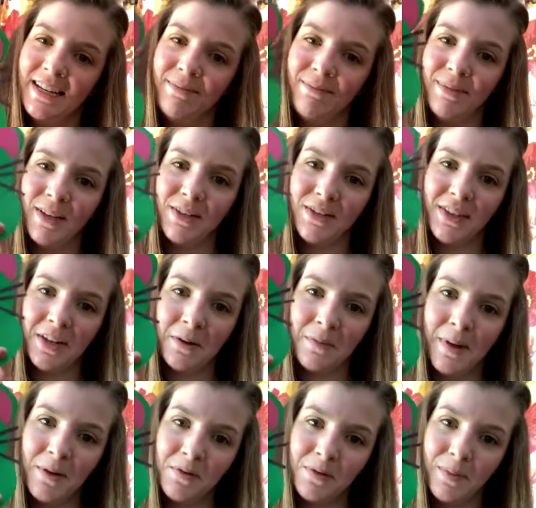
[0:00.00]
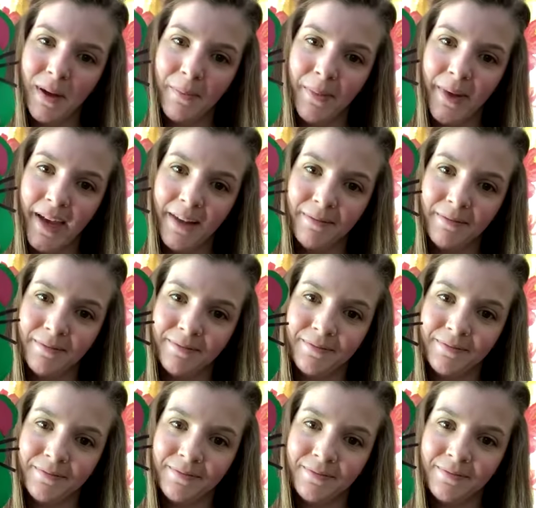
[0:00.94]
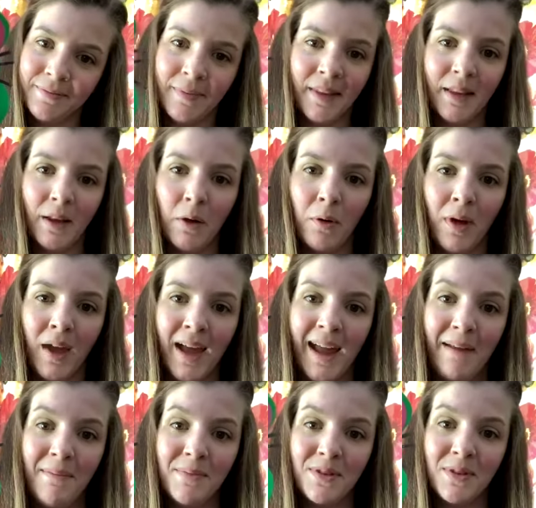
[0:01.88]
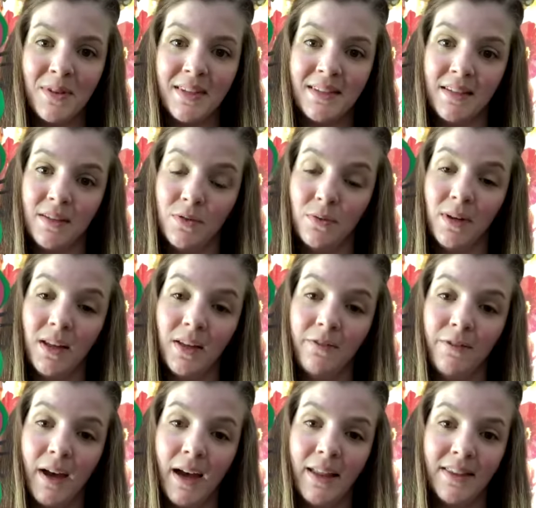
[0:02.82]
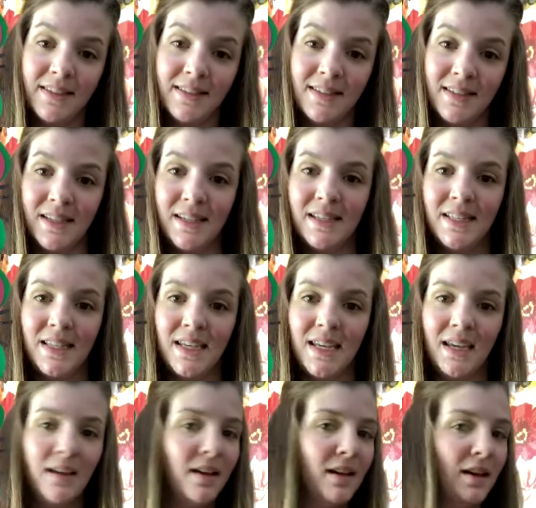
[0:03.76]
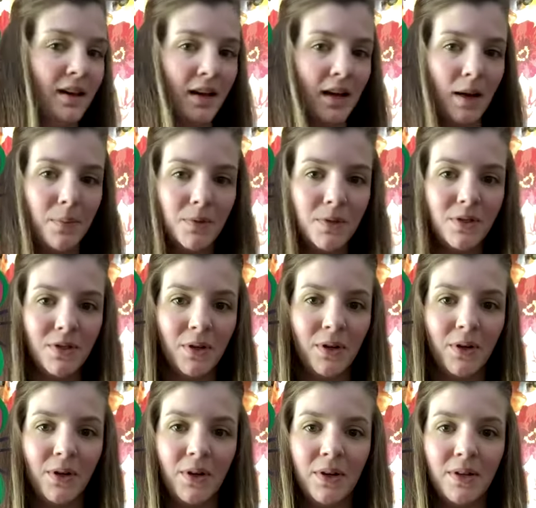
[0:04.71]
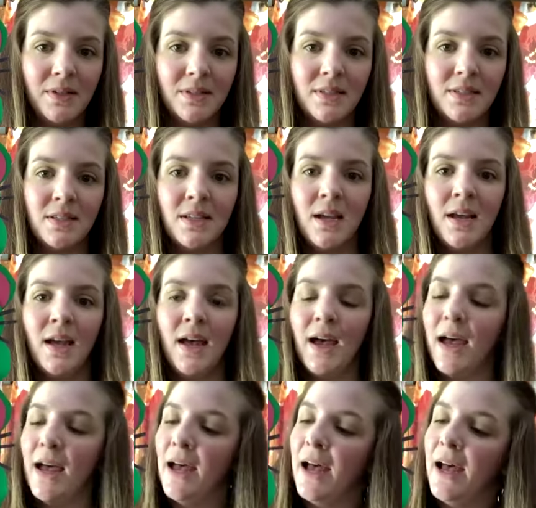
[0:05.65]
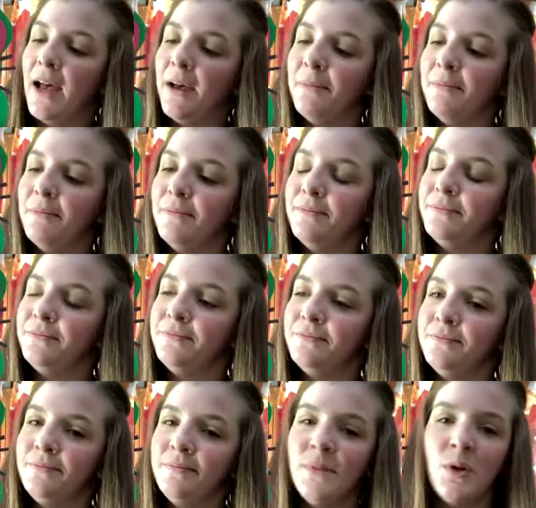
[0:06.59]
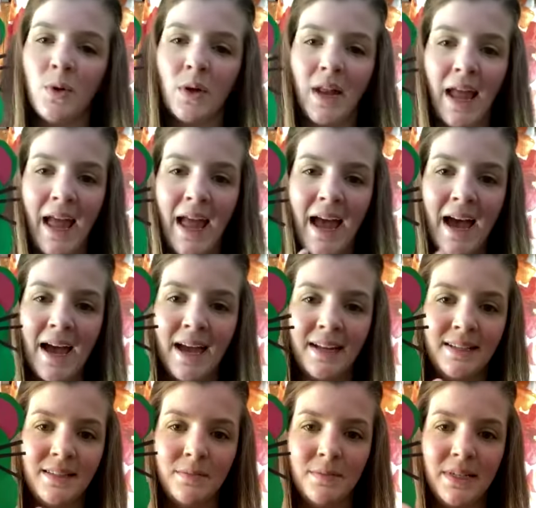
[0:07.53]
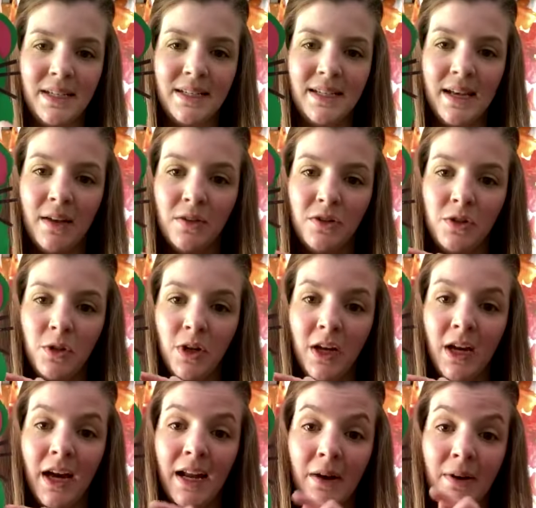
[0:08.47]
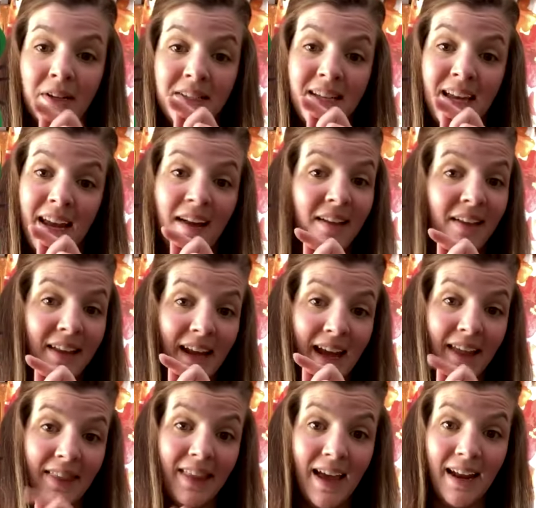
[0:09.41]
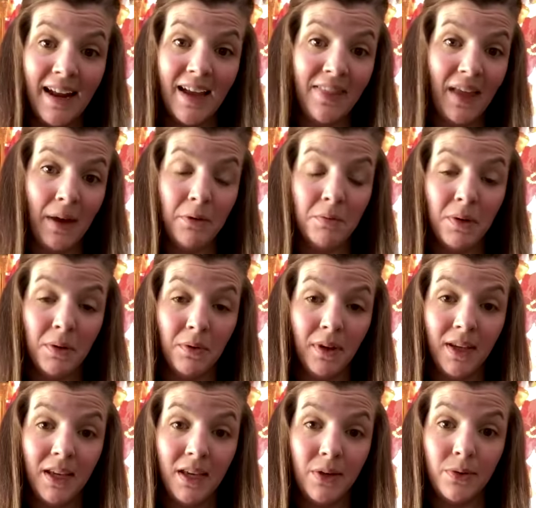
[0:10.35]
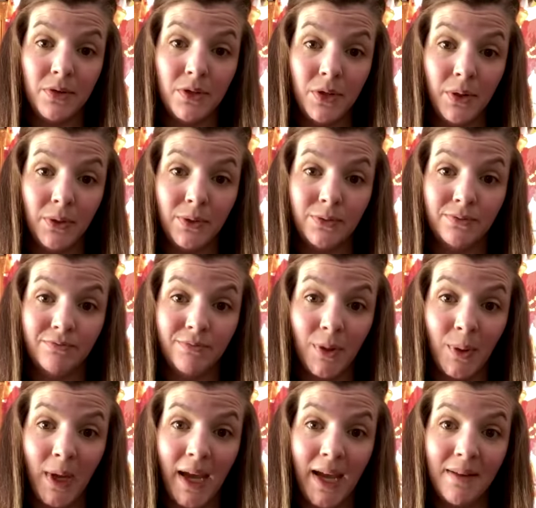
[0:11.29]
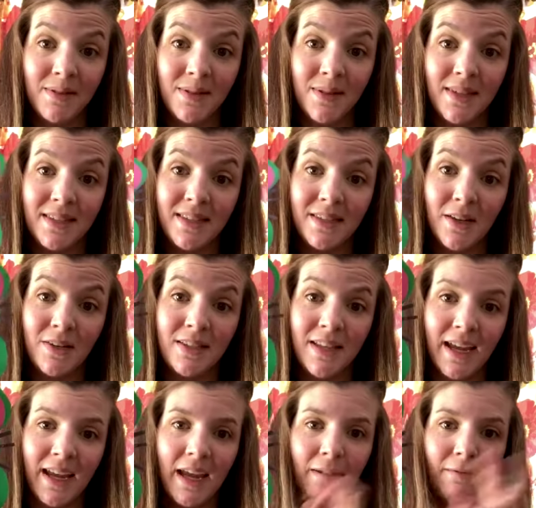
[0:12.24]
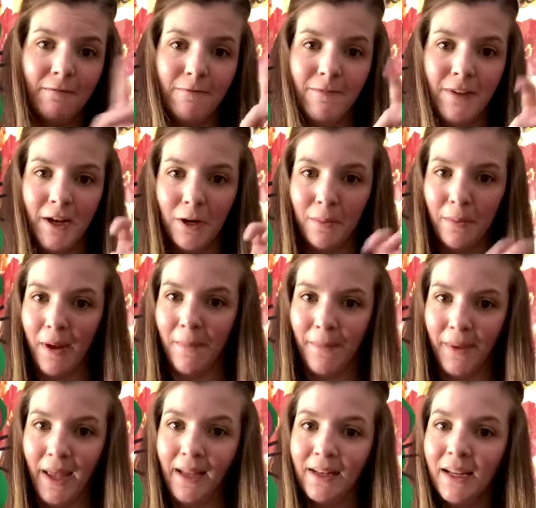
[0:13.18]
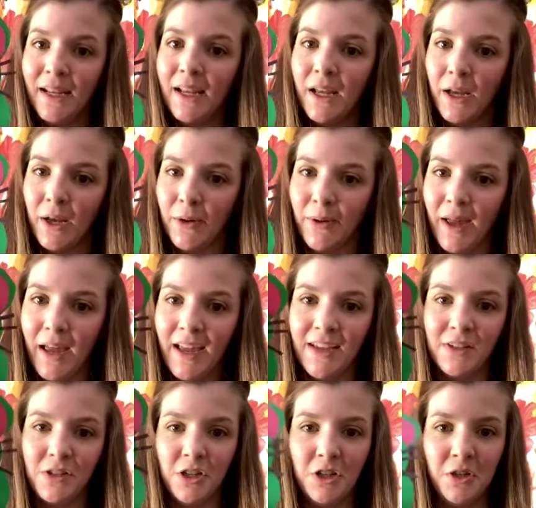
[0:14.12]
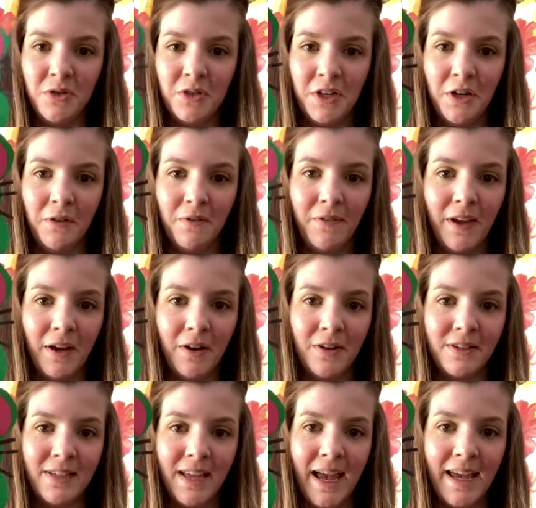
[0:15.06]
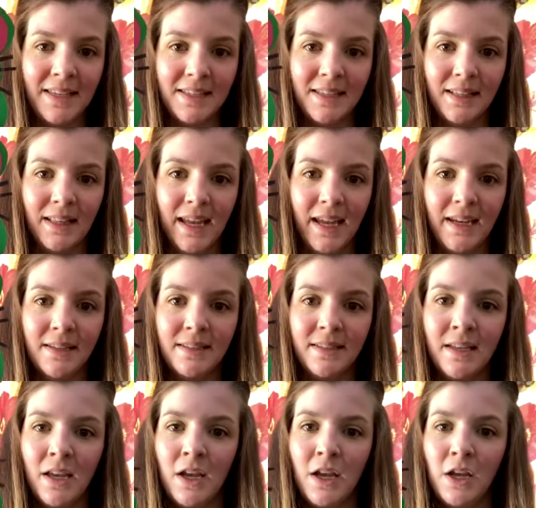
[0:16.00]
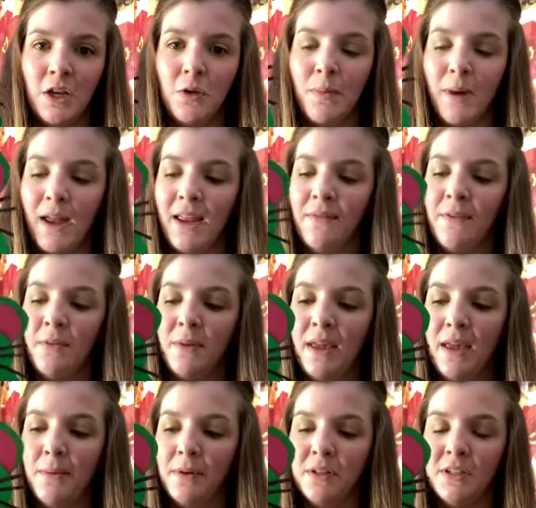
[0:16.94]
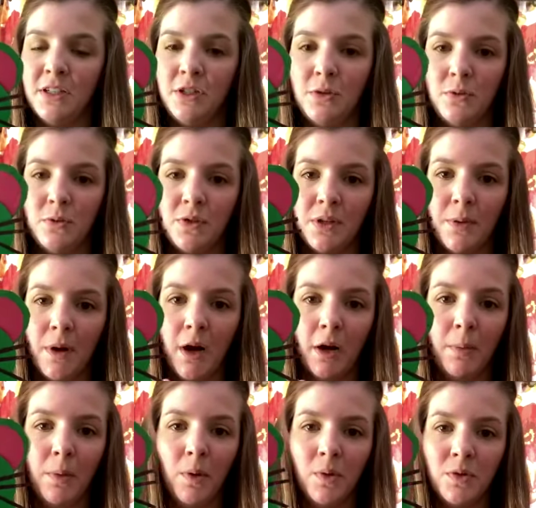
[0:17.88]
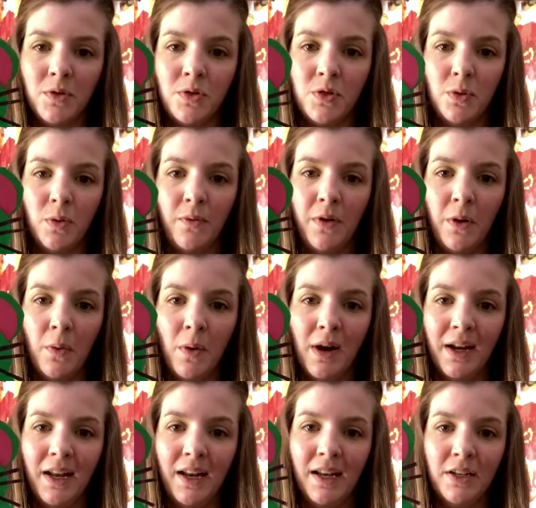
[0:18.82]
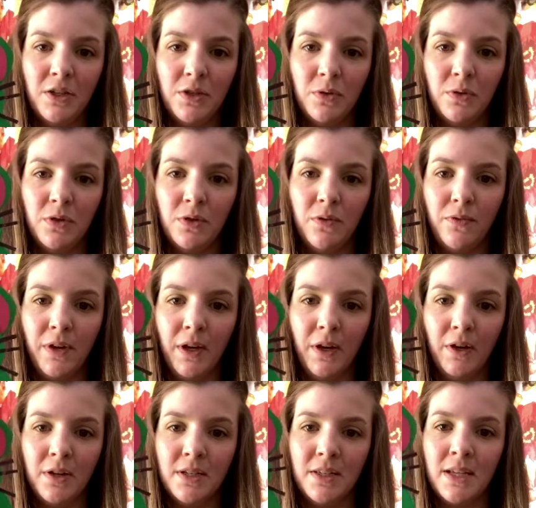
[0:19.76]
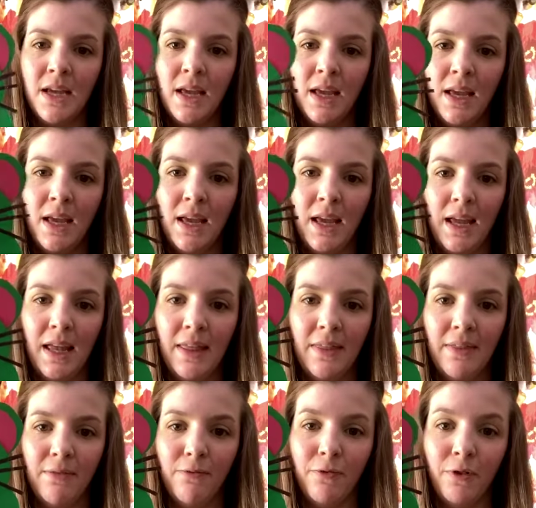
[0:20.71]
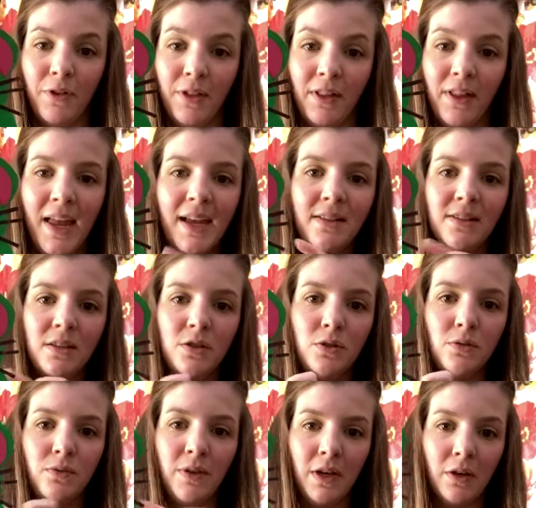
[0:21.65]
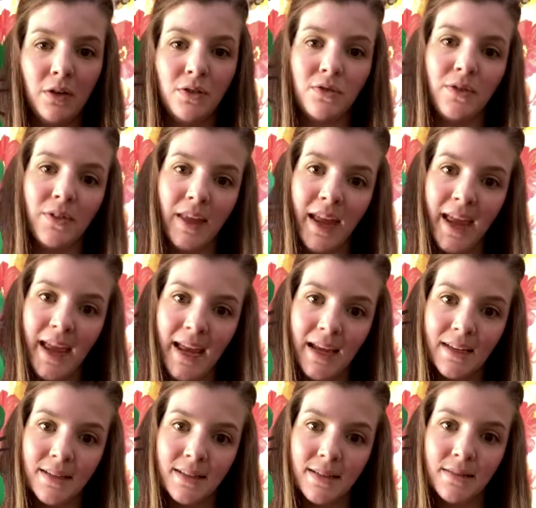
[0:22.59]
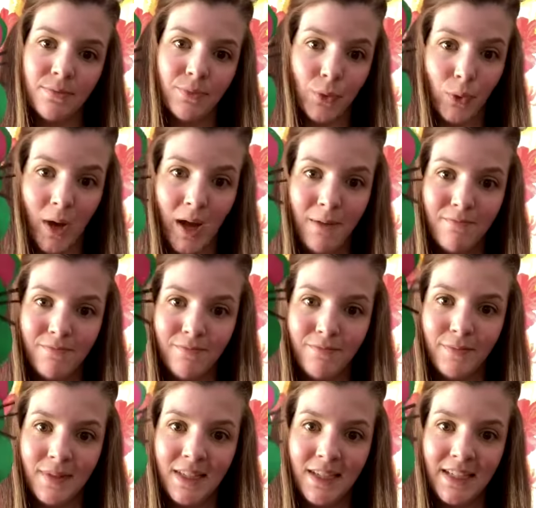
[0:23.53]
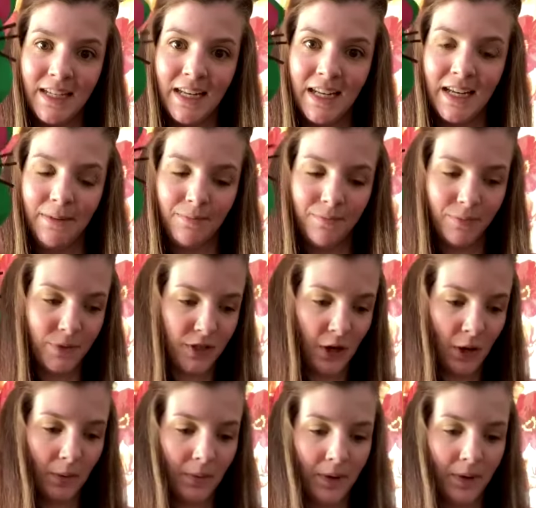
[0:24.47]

There's little mouse puppet. Okay, so this is really fun. This is easy. Couple circles. You could add some details. You could cut out a tail and add that on. That would be really cute too. Okay, so this is our second finger puppet. Okay, because you're using your fingers as the legs. You might even be able to do some armholes too if you wanted, and do 2 fingers in for the legs and 2 fingers for the hands. Okay, so